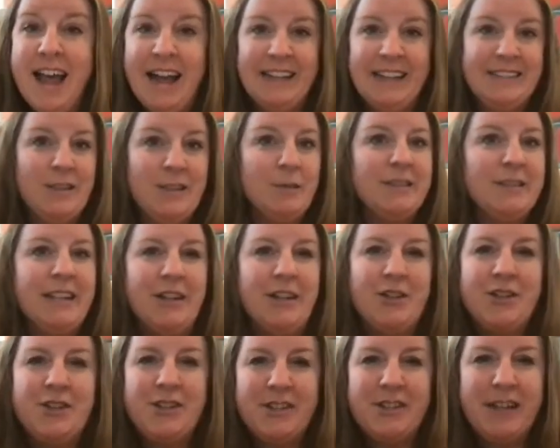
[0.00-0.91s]
It's those
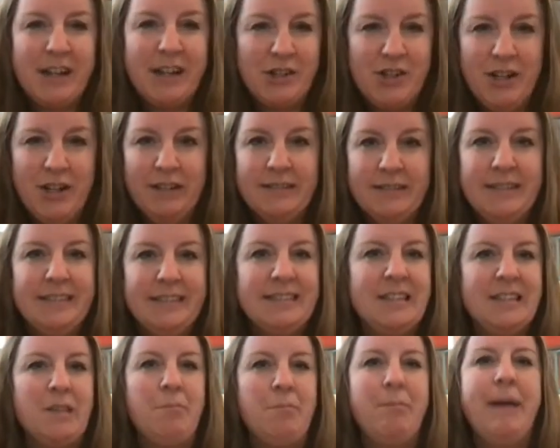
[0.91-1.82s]
intersections,
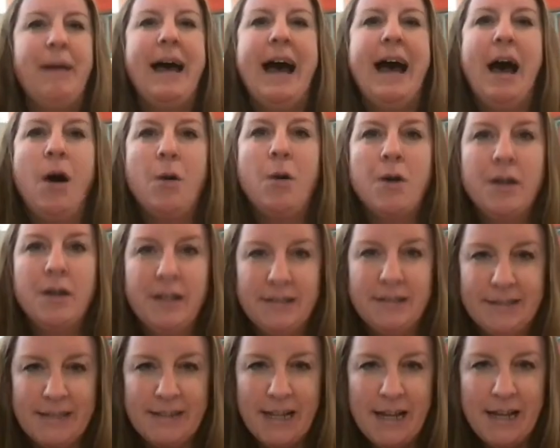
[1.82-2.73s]
it's the power
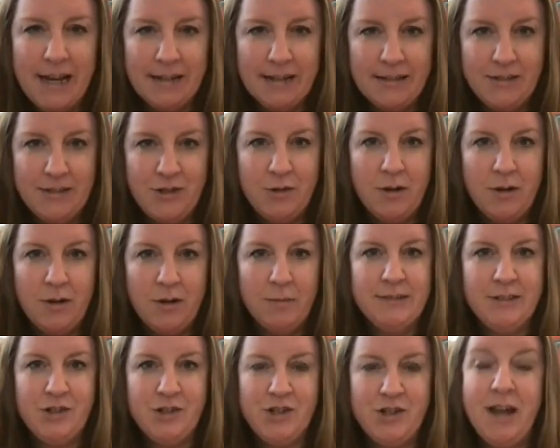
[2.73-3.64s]
that's connected to our
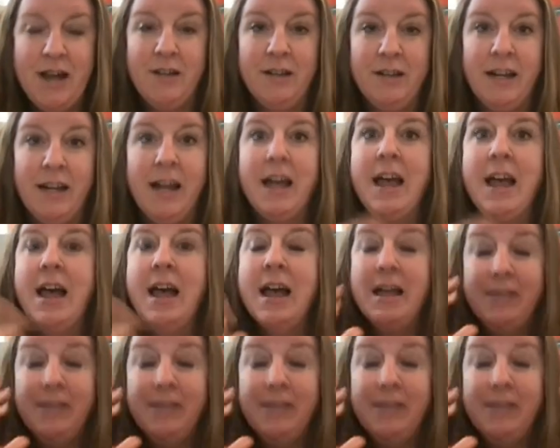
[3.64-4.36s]
positionality